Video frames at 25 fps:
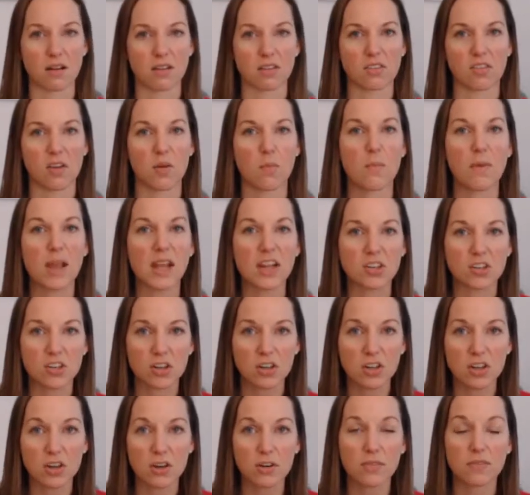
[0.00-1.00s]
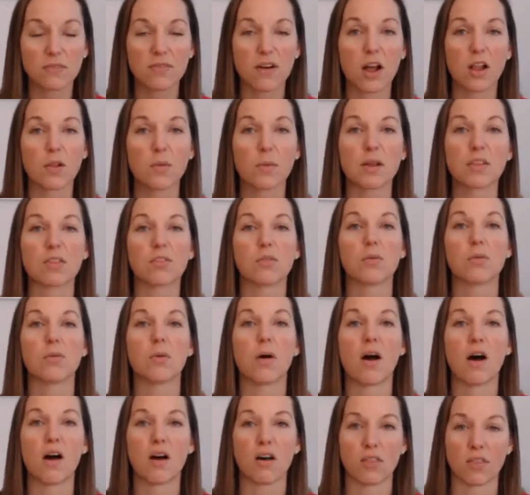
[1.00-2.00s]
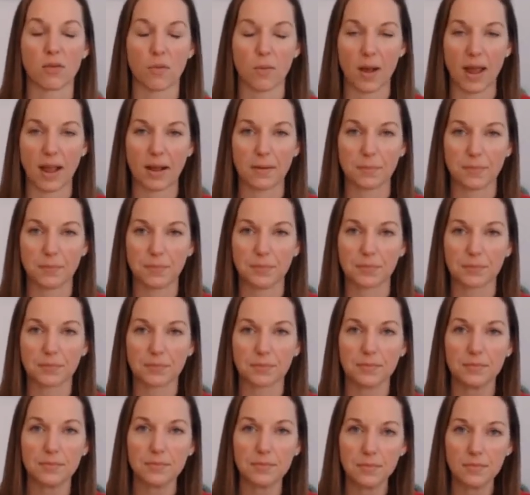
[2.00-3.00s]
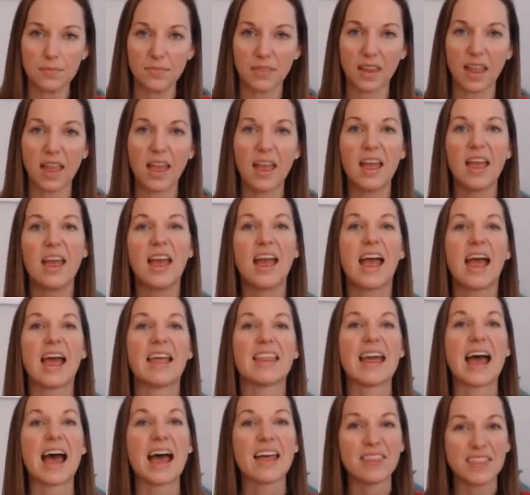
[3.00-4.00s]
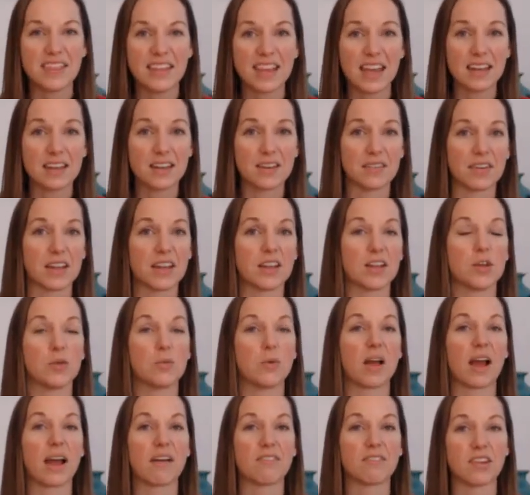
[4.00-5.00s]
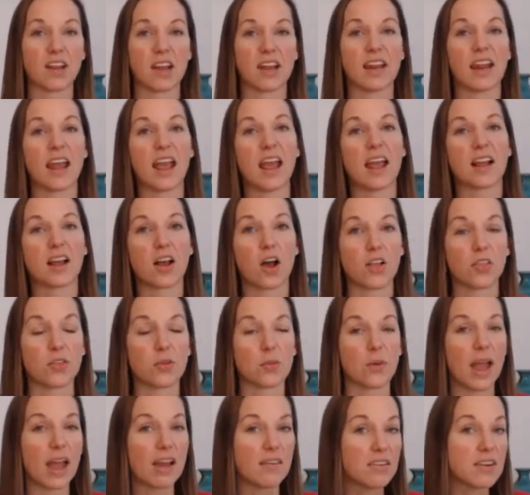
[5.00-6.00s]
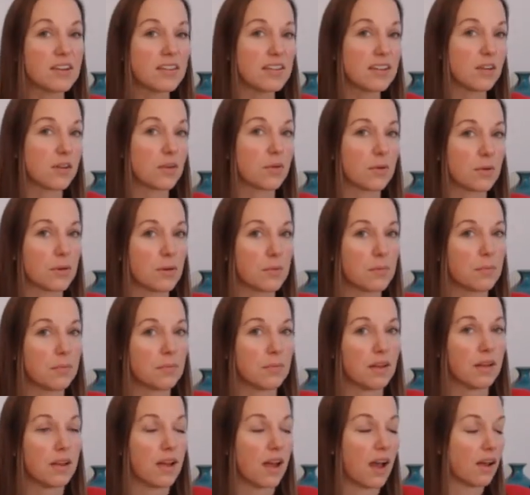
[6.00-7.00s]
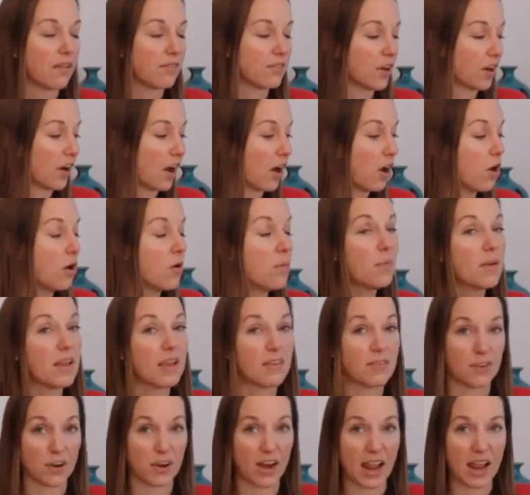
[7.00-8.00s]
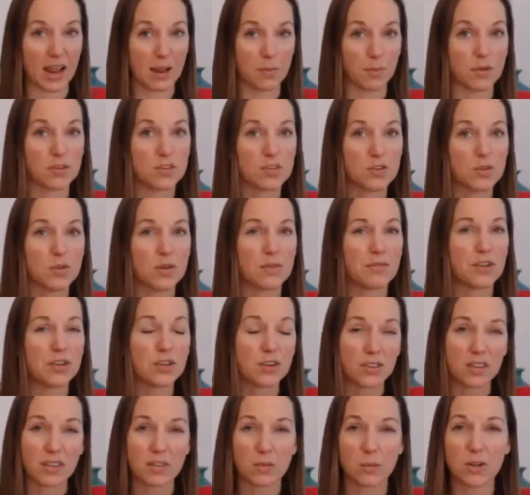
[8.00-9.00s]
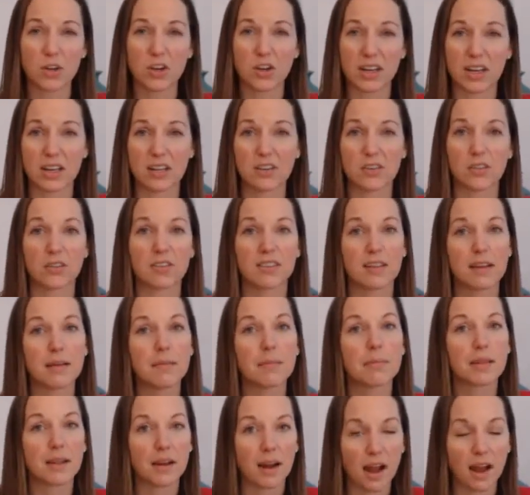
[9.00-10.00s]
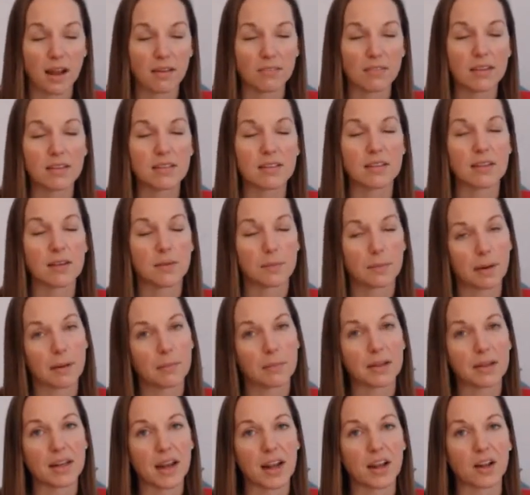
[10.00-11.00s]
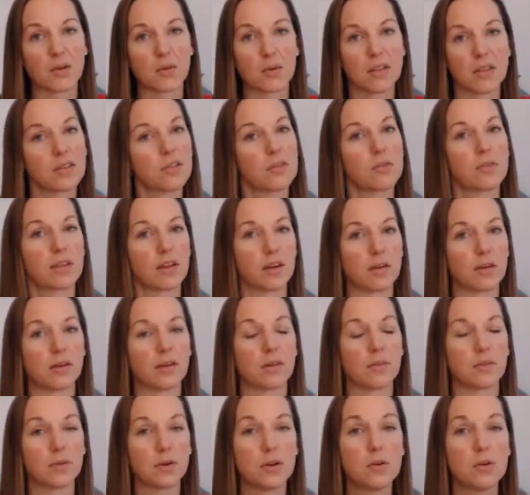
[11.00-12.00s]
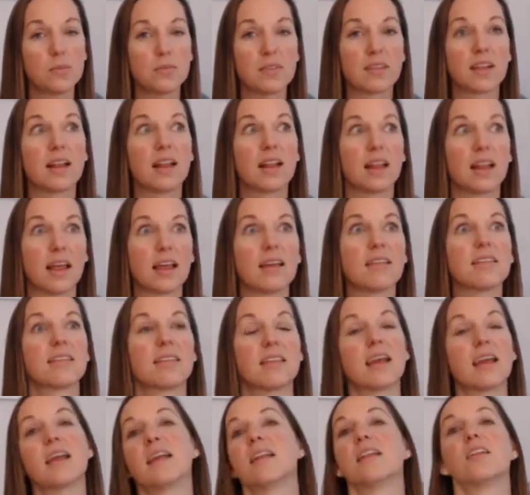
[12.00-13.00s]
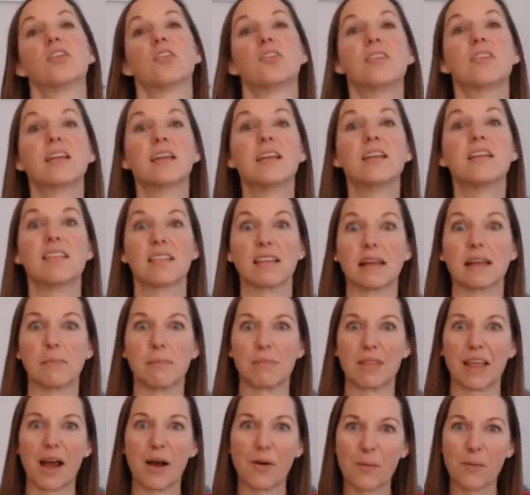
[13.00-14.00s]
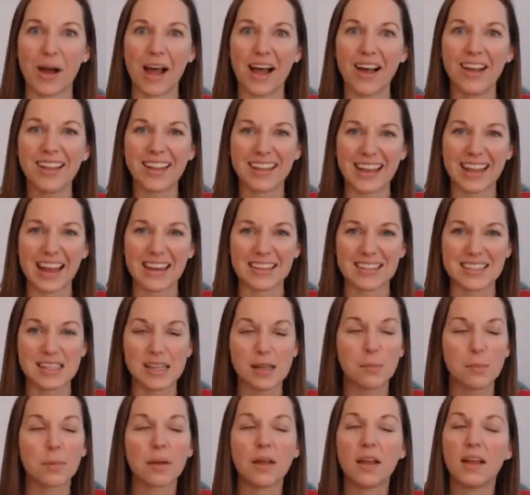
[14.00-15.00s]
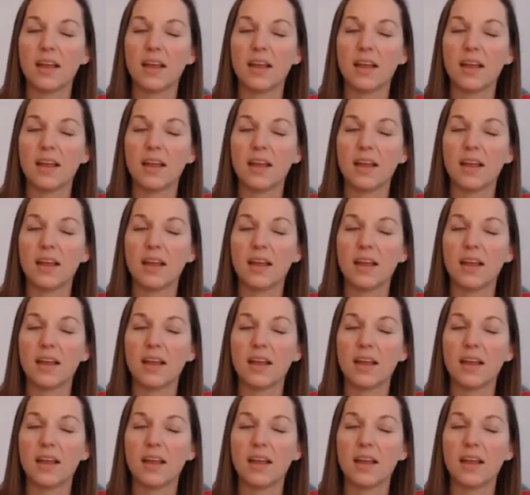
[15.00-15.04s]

So make sure you're following through all the way. At the end of it, you will have gone through every single room of your home if you're able to. If you do this when your kids are asleep, then obviously you're probably not going through their rooms unless they just can sleep that well and that deep.